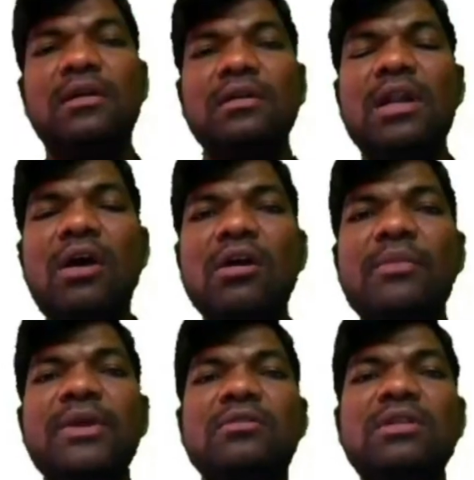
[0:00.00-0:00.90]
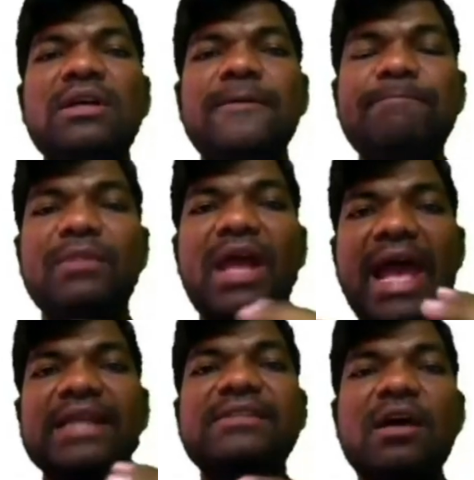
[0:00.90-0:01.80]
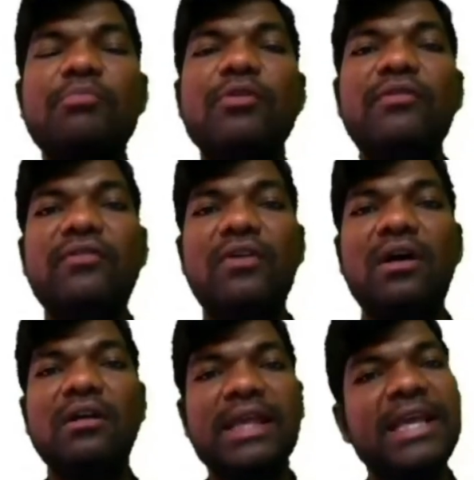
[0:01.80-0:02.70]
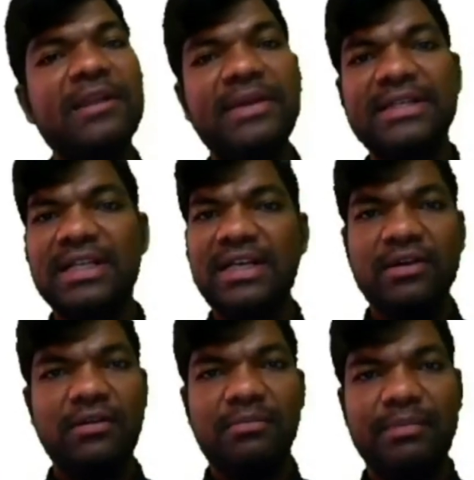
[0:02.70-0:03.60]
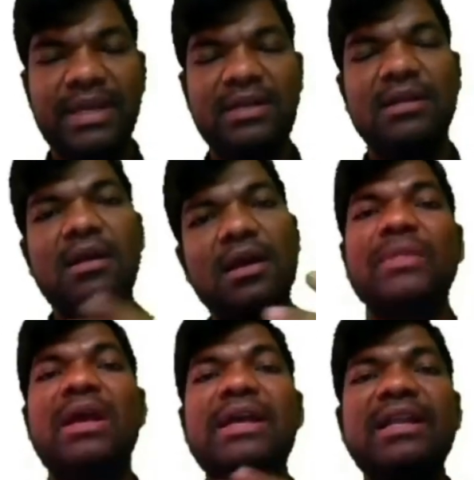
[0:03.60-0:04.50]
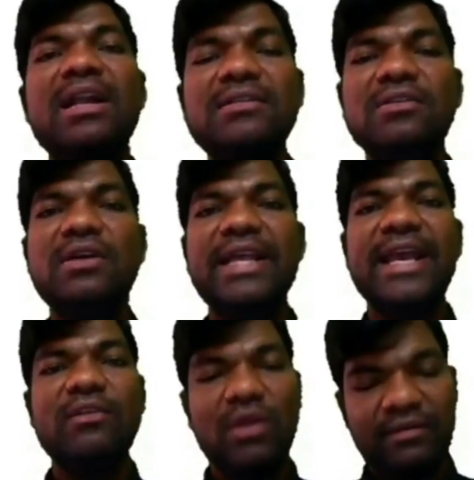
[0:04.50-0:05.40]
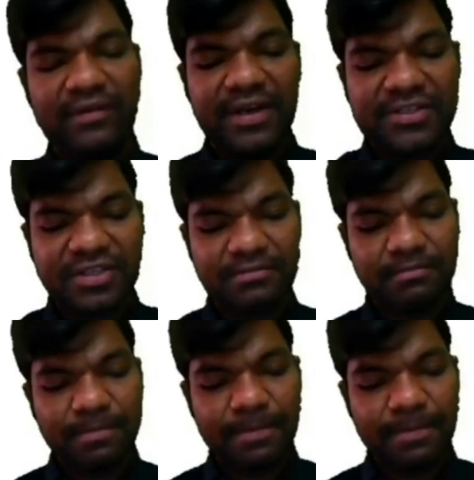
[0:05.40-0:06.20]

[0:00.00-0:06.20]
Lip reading: Now coming to the example for incremental development. Here also create one function.